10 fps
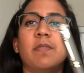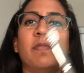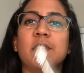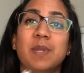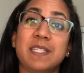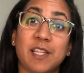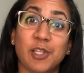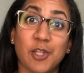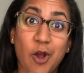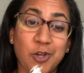this one has the
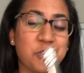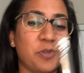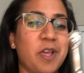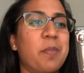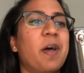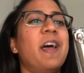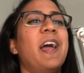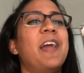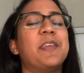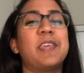larger nib,
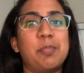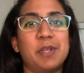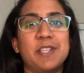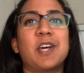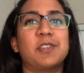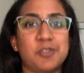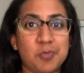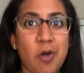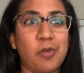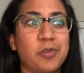and the Kipling's got the
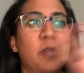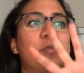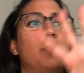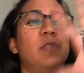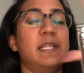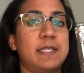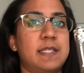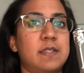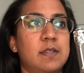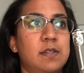smaller nib. So
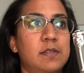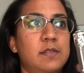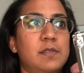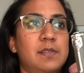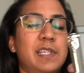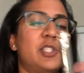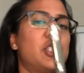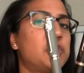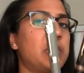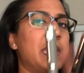let's
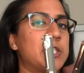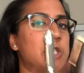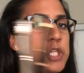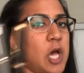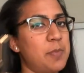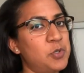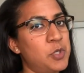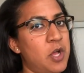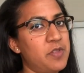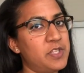let's like stop
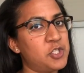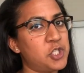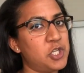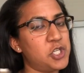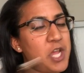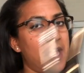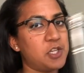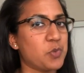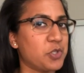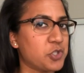doing all this chit chat.
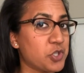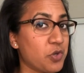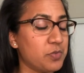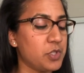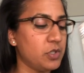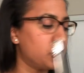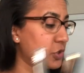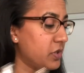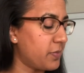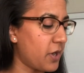Just wanted to show them to you,
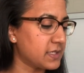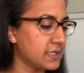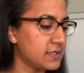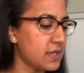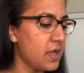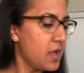show you the boxes.